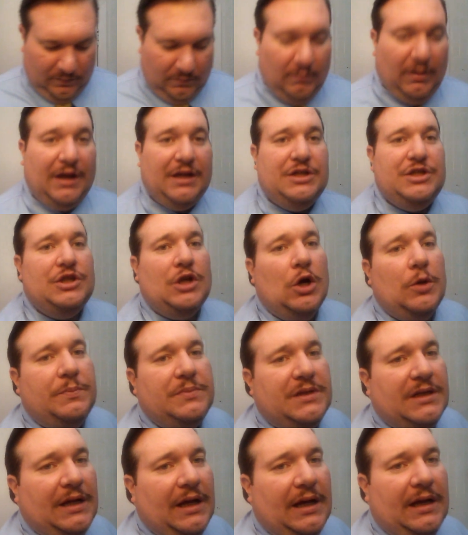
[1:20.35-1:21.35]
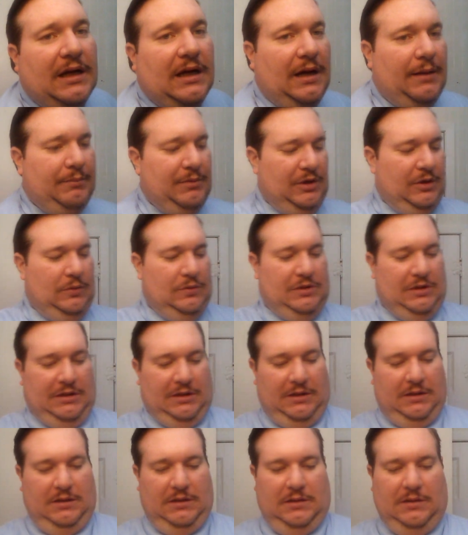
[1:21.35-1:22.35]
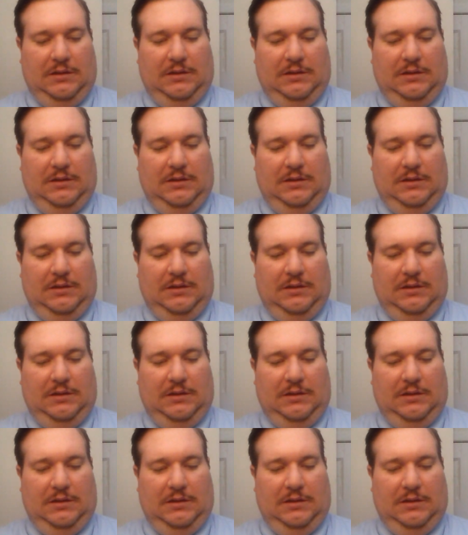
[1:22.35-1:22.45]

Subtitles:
my soap today I'm using